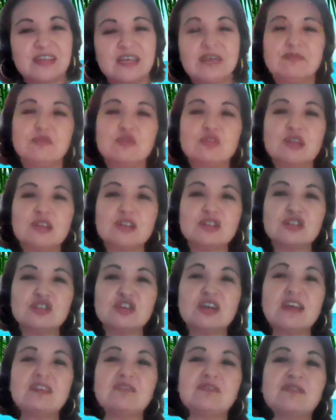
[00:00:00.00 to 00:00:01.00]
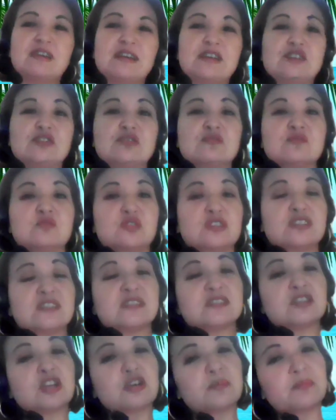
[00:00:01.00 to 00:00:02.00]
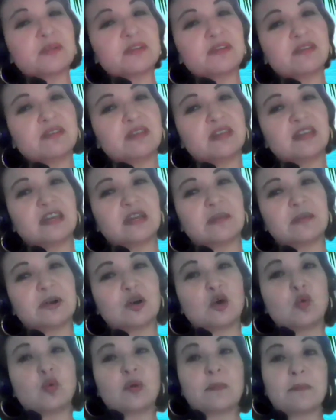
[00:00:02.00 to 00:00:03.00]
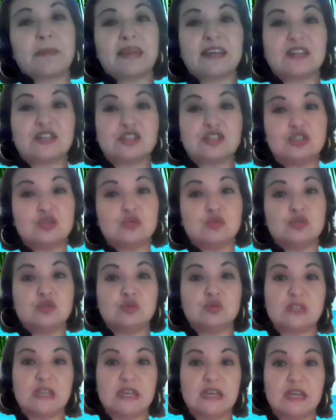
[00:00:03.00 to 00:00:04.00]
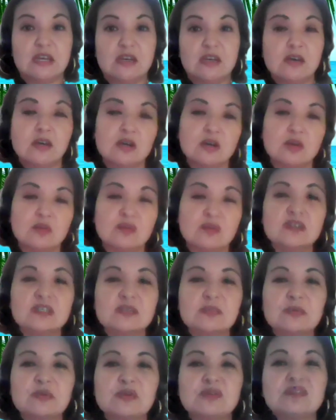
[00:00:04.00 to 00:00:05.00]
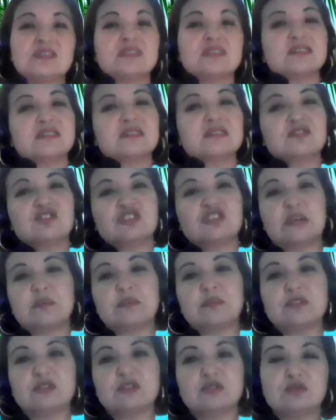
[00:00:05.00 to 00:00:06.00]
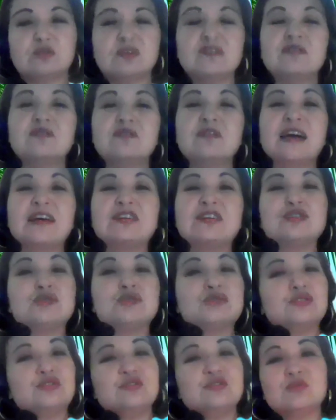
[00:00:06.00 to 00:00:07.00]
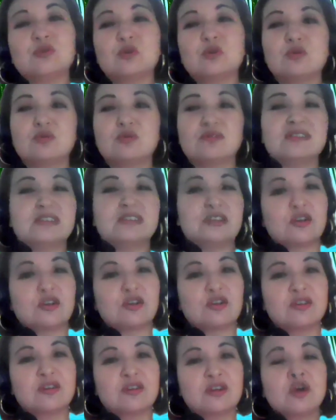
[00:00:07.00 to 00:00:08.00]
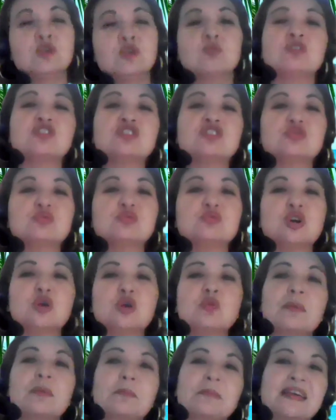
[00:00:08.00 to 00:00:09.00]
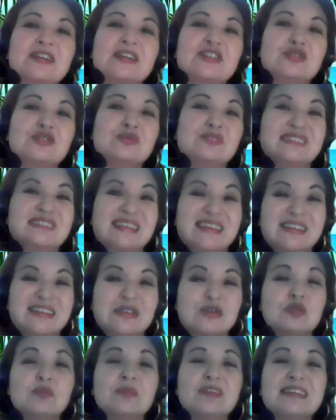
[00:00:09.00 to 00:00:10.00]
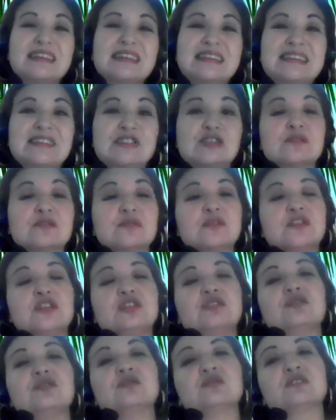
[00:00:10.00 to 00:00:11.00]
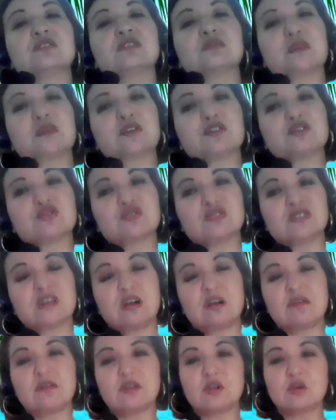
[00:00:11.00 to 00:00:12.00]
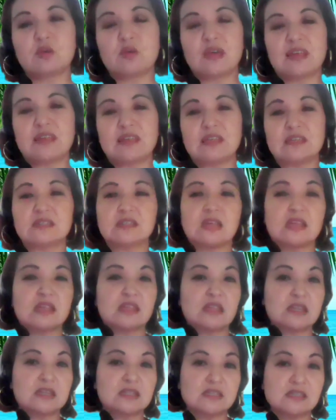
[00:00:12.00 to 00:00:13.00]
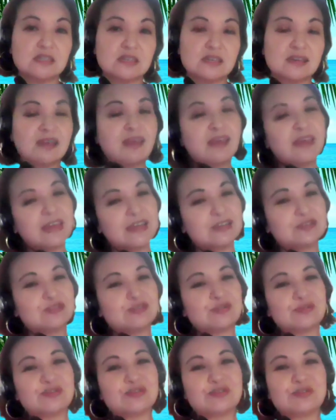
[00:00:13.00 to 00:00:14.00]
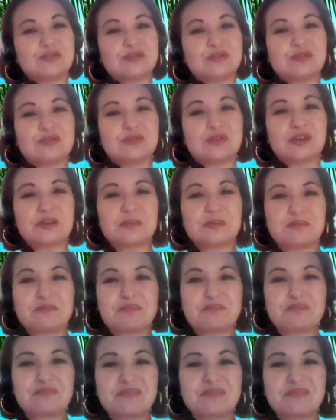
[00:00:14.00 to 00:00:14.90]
If you're not sure how to find your voice, start by thinking about what makes you unique. What experiences have shaped you? What values do you hold dear? Once you know what makes you tick, it'll be easier for you to express yourself in a way that is authentic and true to who you are.